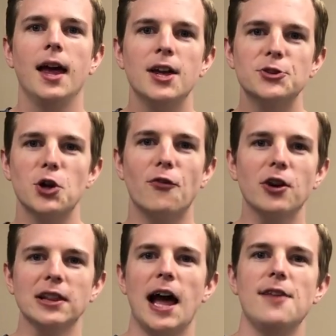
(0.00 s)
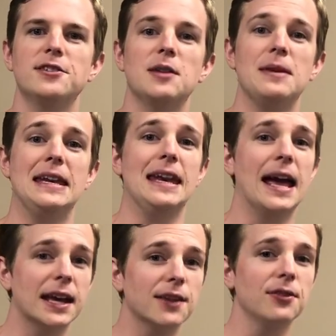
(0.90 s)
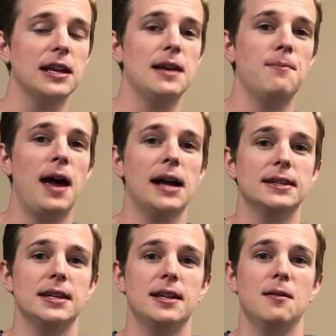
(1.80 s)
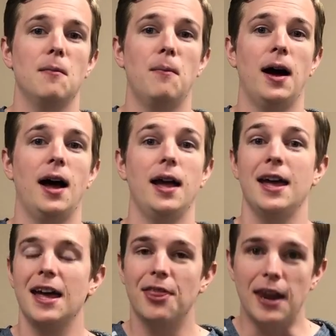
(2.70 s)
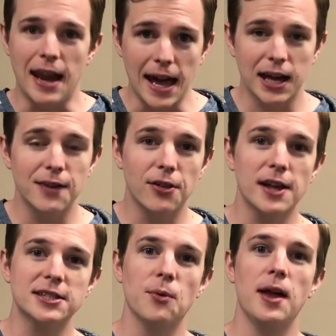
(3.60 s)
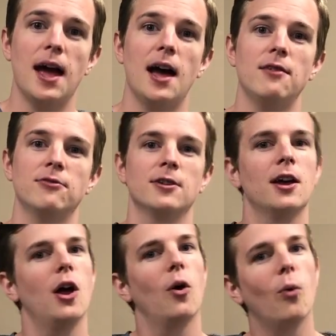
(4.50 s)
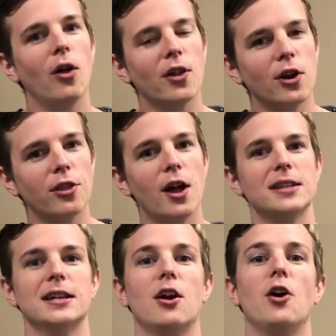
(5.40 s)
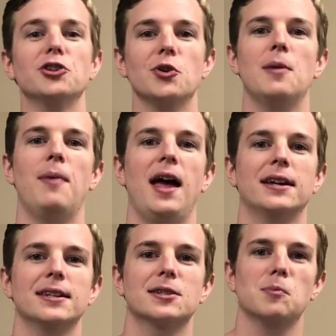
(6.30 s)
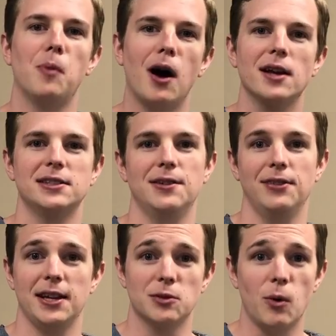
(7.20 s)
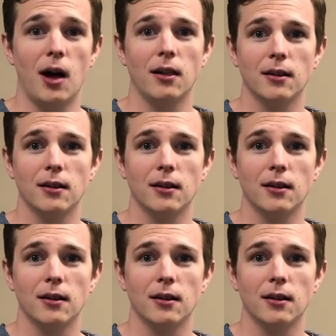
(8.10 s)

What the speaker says: So if our lives can be negatively impacted by the negative thoughts that we have, well, then our thoughts can also impact us positively as well.